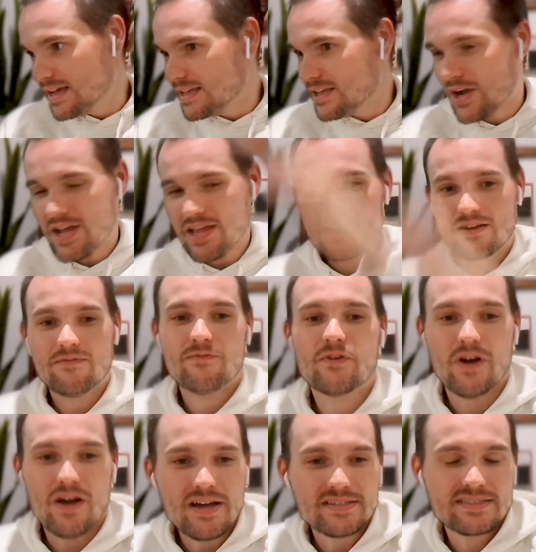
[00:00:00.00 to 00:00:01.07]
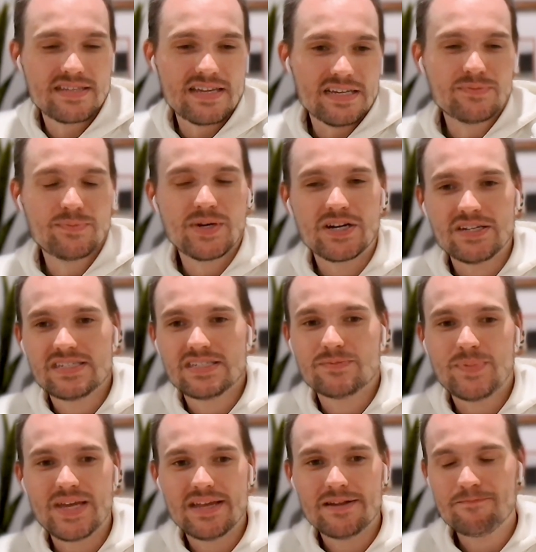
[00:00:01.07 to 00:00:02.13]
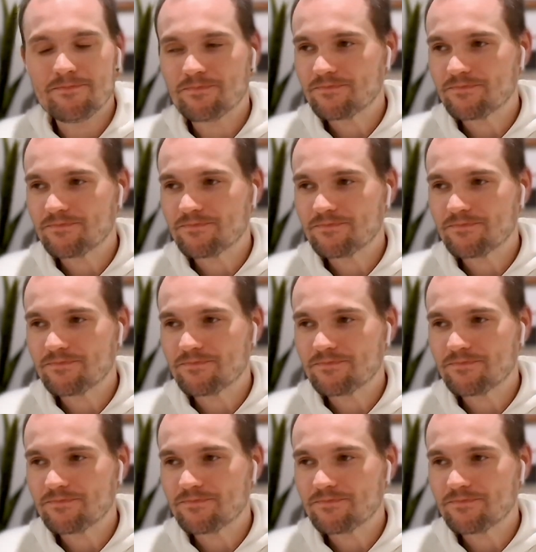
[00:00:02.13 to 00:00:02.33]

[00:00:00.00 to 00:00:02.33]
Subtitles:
Yeah, I think for us, the experience has been